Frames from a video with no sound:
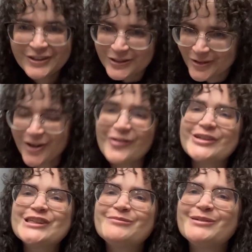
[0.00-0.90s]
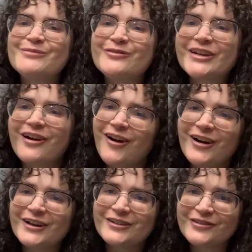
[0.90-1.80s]
You are going to be moving
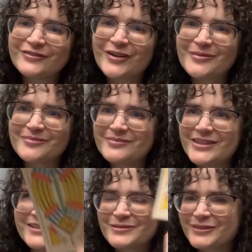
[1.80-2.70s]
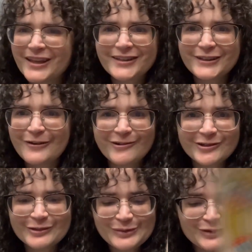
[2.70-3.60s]
on from this likely
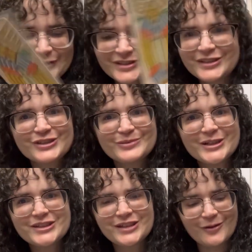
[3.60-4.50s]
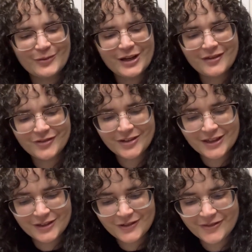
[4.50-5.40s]
horrible situation, whatever
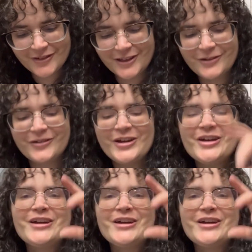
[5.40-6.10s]
it is for you.